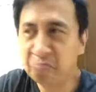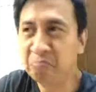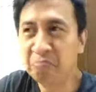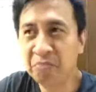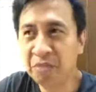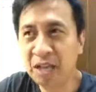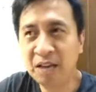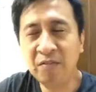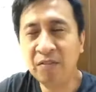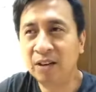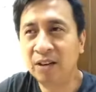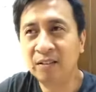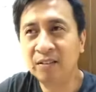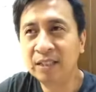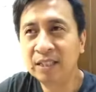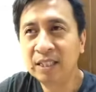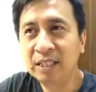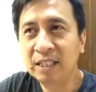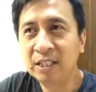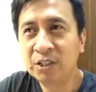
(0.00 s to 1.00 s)
Never.
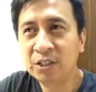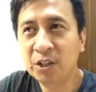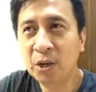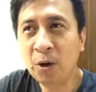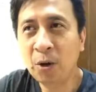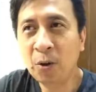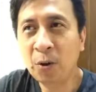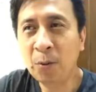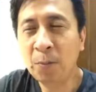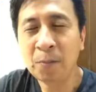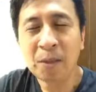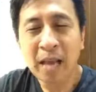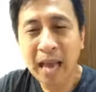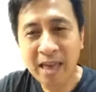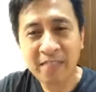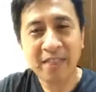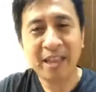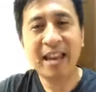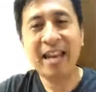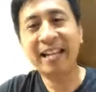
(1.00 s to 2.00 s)
So,
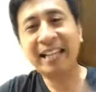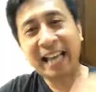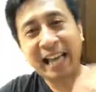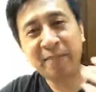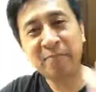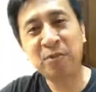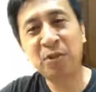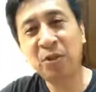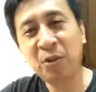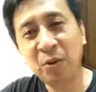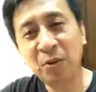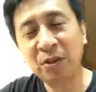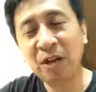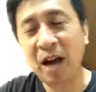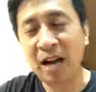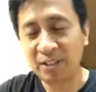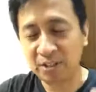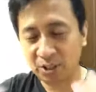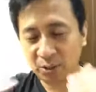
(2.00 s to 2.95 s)
and then I came to know God.